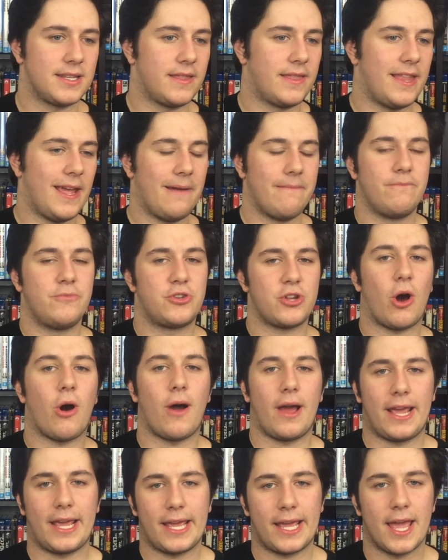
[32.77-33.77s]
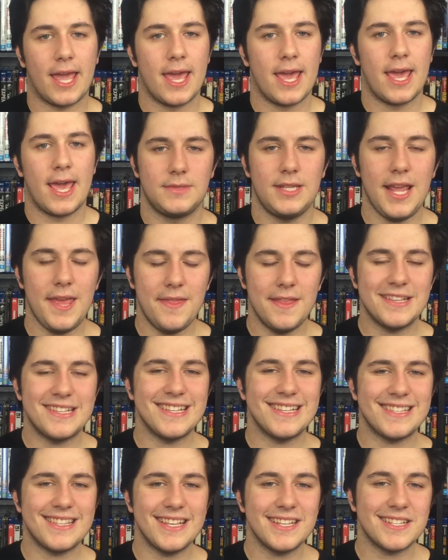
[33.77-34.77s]
and them dying. Yeah, this
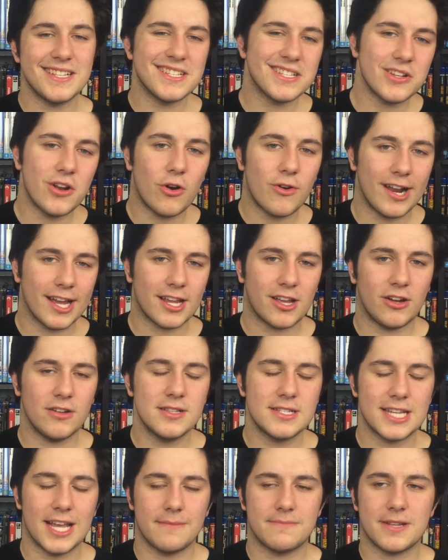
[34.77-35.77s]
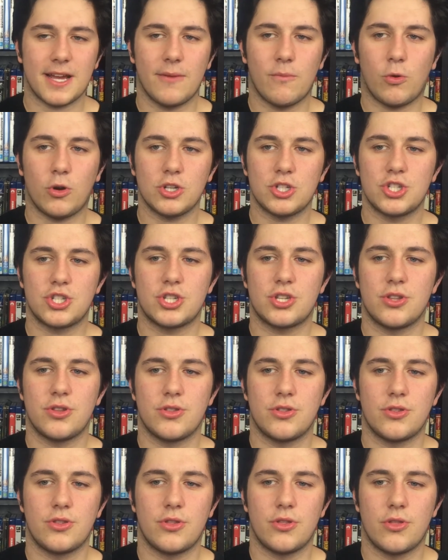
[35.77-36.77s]
is an alright concept. I watched
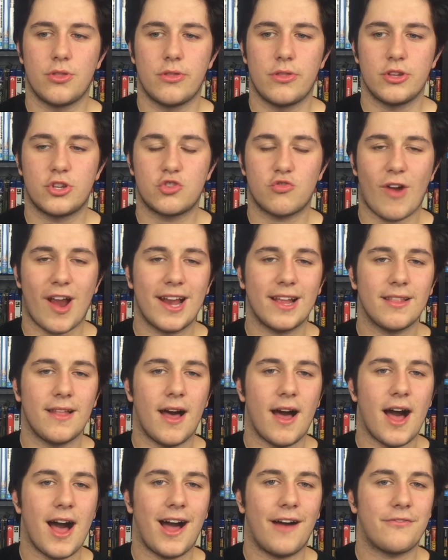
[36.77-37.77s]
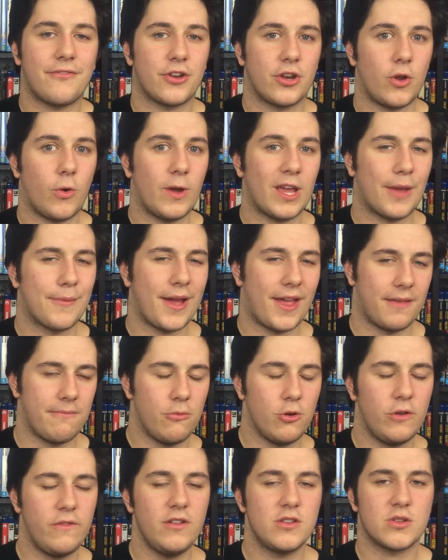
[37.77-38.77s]
the trailer after knowing about the
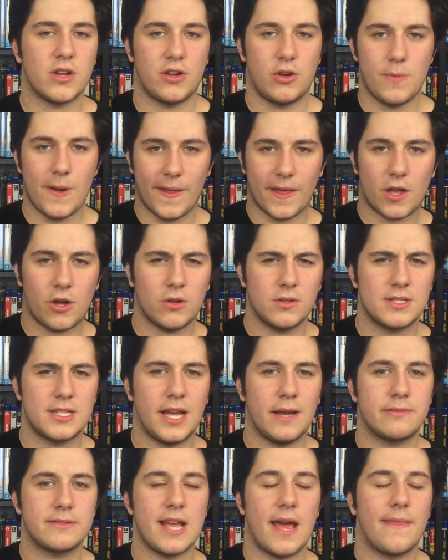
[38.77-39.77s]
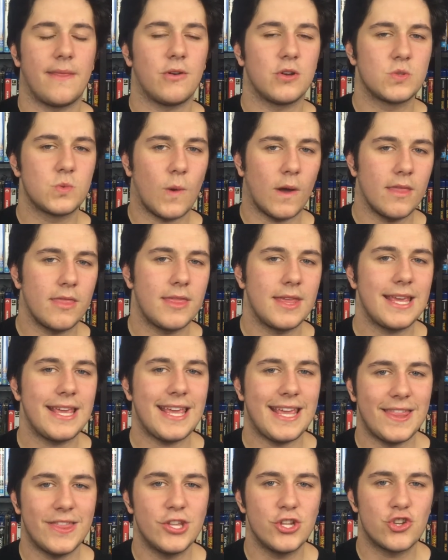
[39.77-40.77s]
movie, so I knew about the concept, and there was one thing
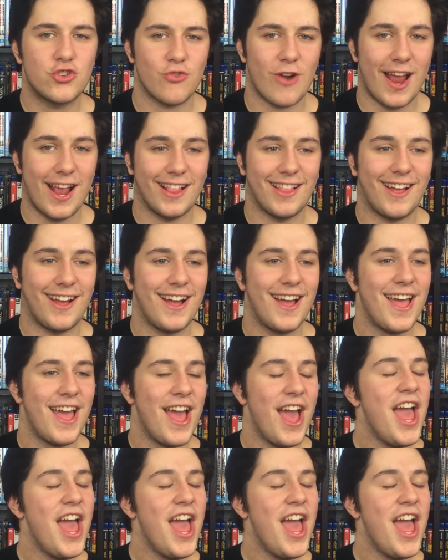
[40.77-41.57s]
in the trailer